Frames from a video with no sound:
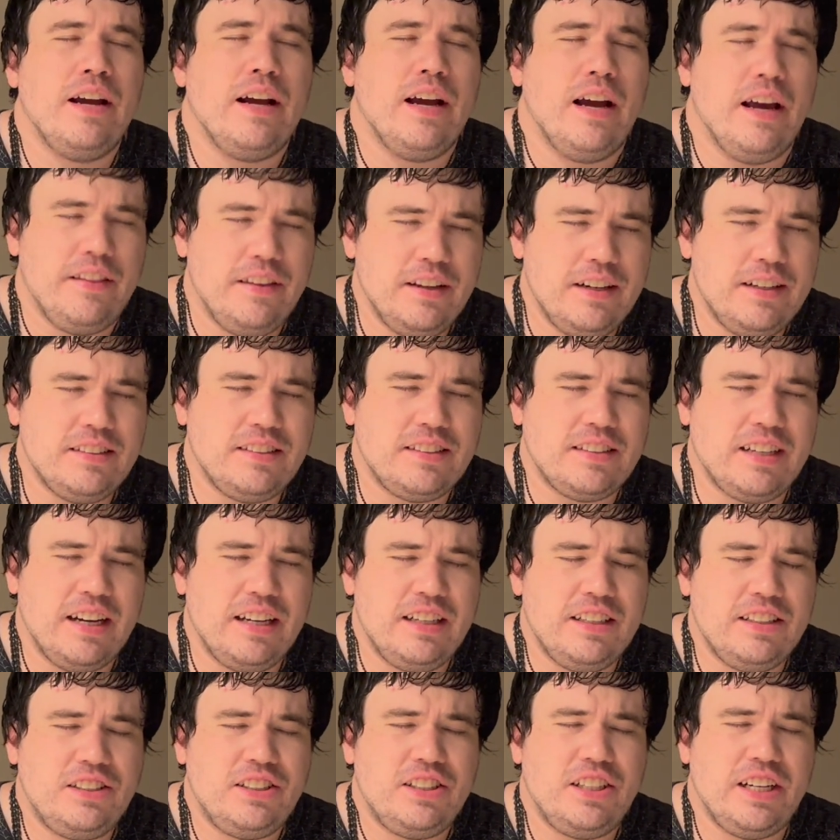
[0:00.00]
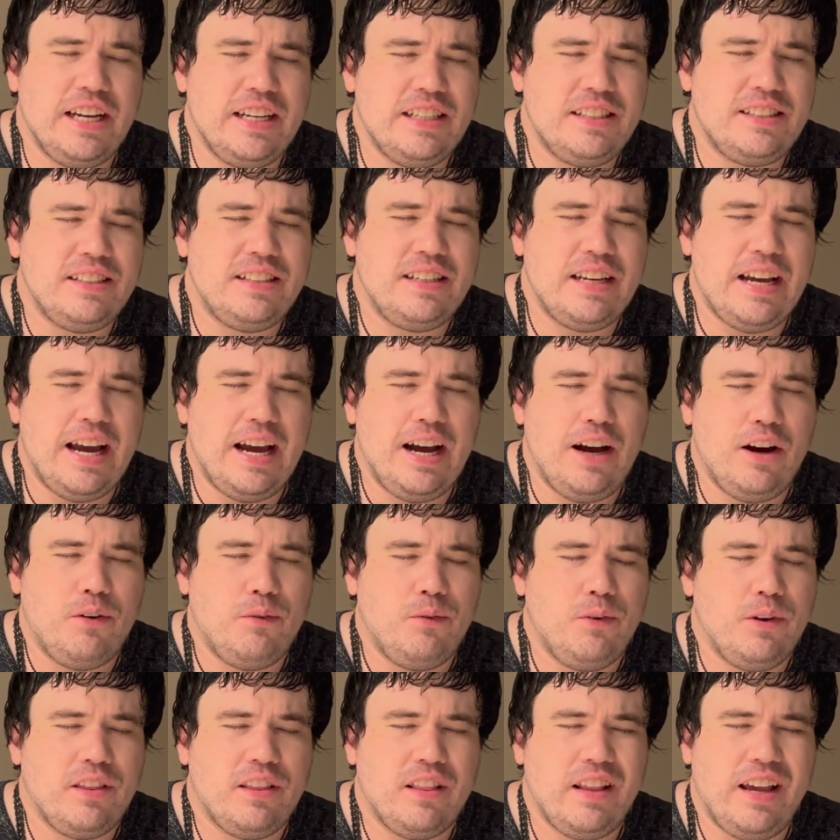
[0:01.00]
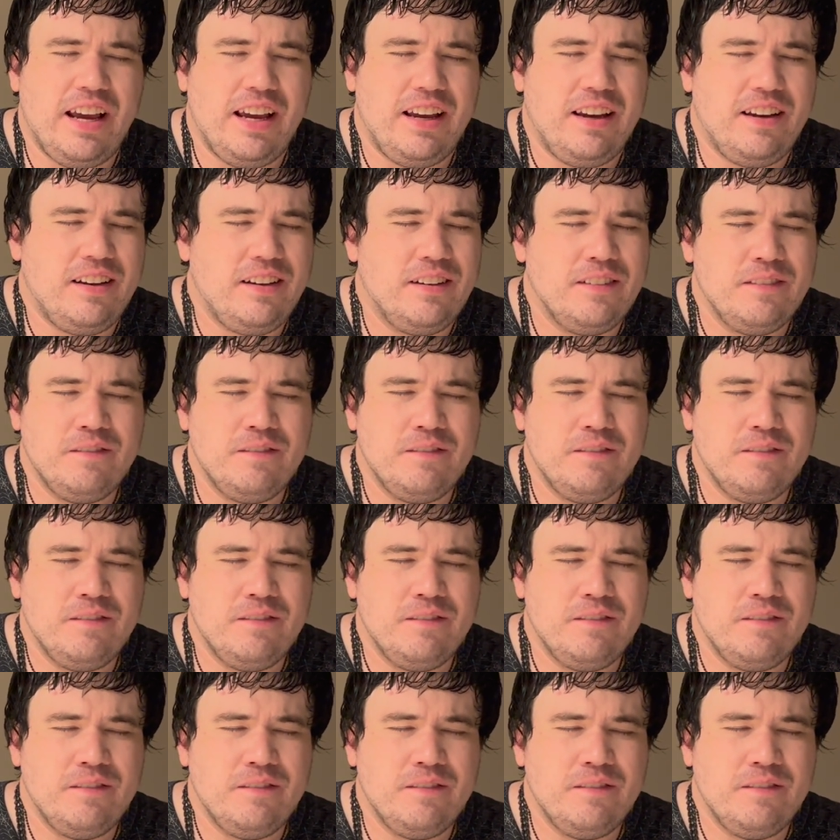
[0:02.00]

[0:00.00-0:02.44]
And then it's kind of chased down with like